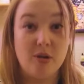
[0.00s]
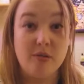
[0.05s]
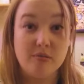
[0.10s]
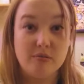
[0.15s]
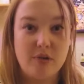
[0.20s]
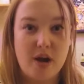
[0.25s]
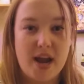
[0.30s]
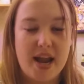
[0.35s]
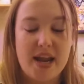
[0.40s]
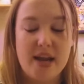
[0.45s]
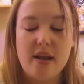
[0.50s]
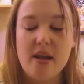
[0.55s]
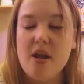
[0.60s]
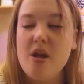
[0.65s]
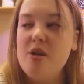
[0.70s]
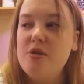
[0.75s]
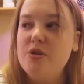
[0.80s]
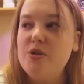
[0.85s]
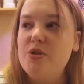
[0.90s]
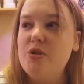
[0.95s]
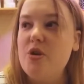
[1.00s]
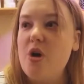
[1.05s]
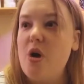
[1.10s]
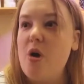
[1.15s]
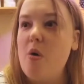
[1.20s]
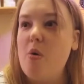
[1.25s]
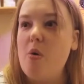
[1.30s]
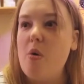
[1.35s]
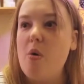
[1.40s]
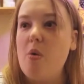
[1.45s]
Right?
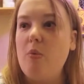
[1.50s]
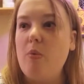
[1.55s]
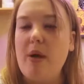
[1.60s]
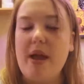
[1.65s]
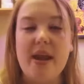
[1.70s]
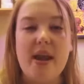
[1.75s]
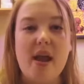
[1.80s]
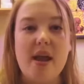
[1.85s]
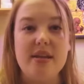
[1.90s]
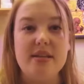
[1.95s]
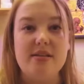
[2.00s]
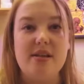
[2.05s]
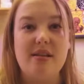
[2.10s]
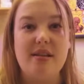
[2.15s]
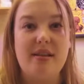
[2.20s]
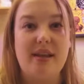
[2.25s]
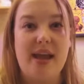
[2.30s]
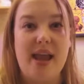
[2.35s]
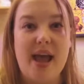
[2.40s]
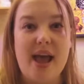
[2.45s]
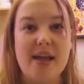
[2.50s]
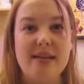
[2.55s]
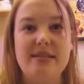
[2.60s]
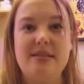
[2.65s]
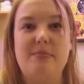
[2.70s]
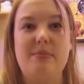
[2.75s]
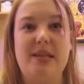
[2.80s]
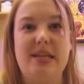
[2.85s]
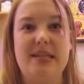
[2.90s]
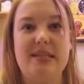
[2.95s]
So when I saw that they had
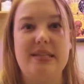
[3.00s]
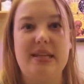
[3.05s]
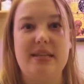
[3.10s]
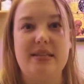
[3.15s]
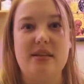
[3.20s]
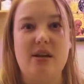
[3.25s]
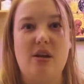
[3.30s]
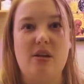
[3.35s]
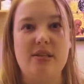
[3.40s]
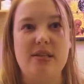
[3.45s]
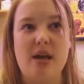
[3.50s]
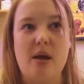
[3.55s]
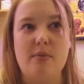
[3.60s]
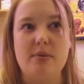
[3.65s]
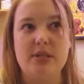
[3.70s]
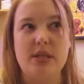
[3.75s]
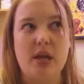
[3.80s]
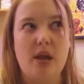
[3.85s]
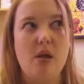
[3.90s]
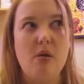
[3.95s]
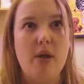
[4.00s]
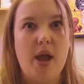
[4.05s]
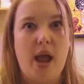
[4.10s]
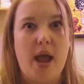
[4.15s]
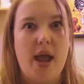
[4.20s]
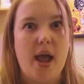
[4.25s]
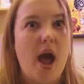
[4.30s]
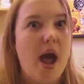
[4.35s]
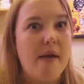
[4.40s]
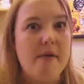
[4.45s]
some of these things at Ulta, I was like,
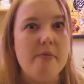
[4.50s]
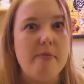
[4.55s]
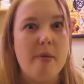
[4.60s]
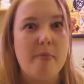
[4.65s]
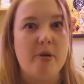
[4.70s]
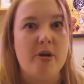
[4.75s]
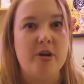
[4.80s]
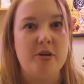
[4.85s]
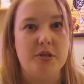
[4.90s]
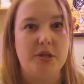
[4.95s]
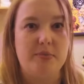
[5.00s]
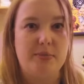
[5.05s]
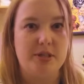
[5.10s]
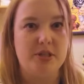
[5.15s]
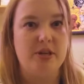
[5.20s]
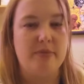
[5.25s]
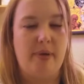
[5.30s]
okay, I remember using Mr.